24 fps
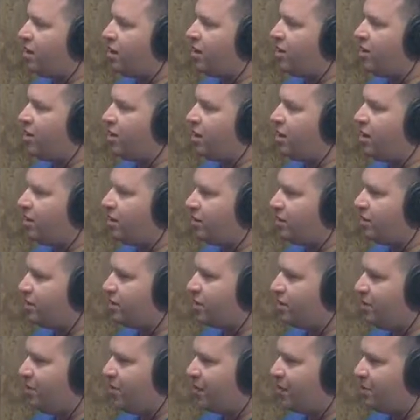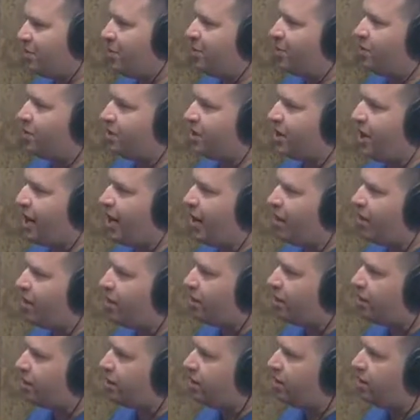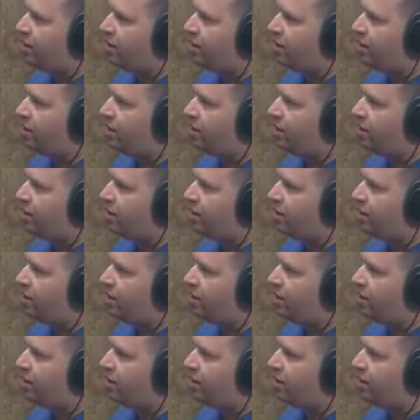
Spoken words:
and then it makes people sad. So